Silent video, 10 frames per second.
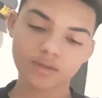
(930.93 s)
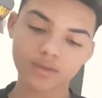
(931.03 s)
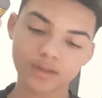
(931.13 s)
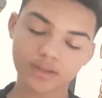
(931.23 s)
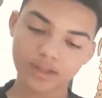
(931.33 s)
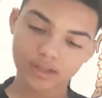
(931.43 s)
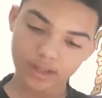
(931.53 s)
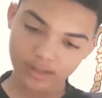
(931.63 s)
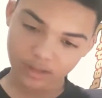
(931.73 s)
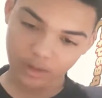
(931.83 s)
These these
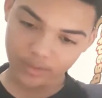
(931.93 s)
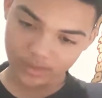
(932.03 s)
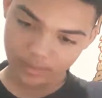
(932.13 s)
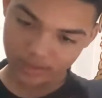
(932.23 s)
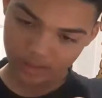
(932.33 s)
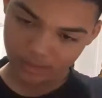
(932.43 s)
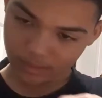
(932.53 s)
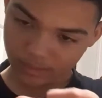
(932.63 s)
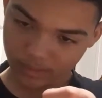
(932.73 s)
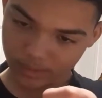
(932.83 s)
things always need to be straight,
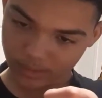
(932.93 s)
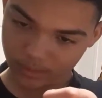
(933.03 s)
bro. I bro.